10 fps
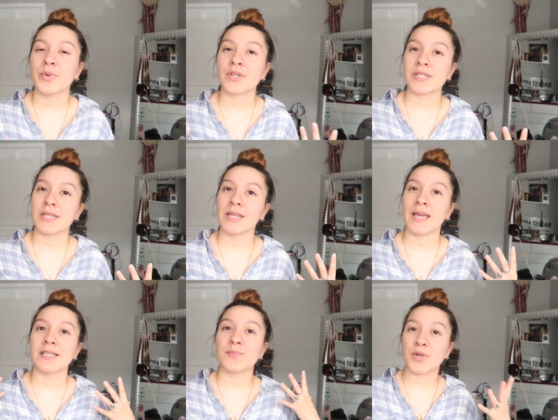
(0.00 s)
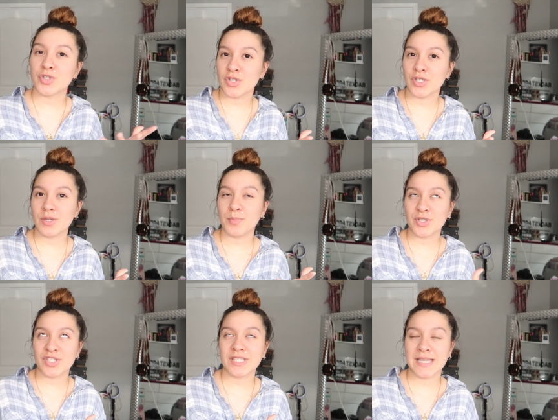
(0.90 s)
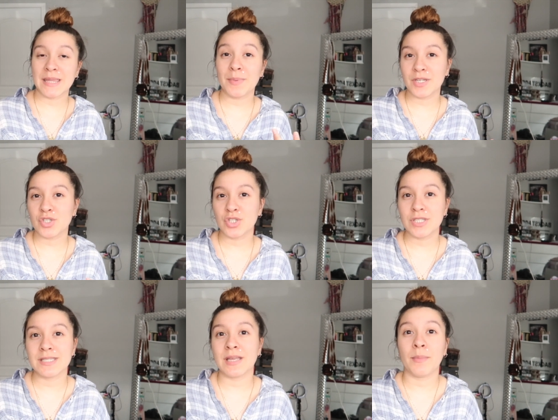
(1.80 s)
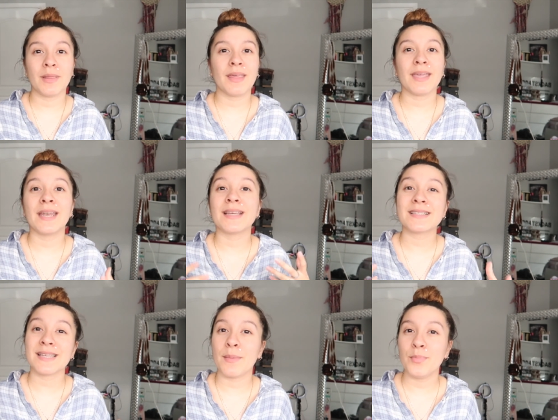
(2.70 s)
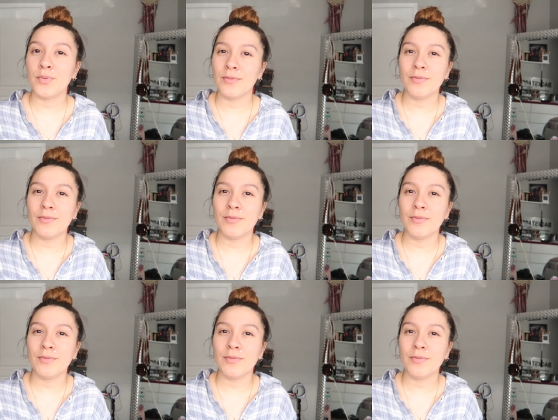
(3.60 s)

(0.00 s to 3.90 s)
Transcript: person that is purchasing the picture to send me like an example